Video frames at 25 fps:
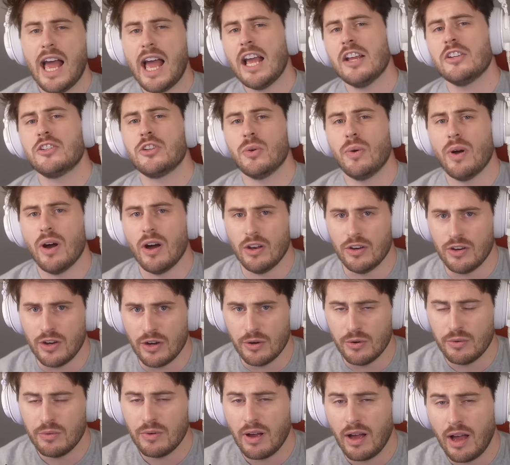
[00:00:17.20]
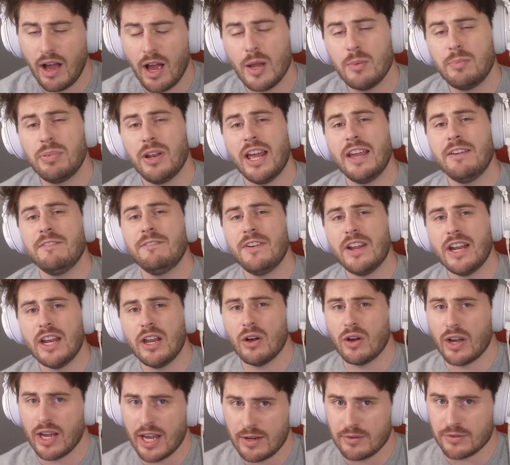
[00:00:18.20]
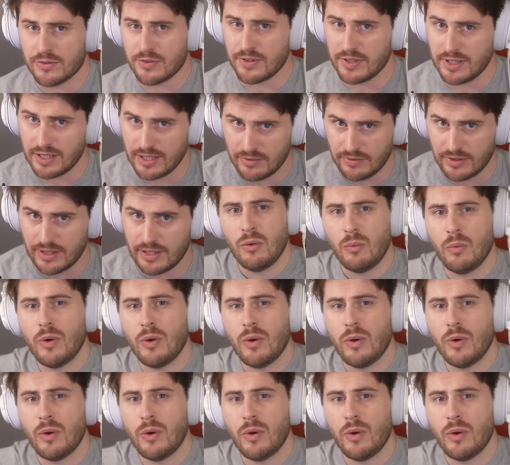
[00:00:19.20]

As you all know, I play video games for a living.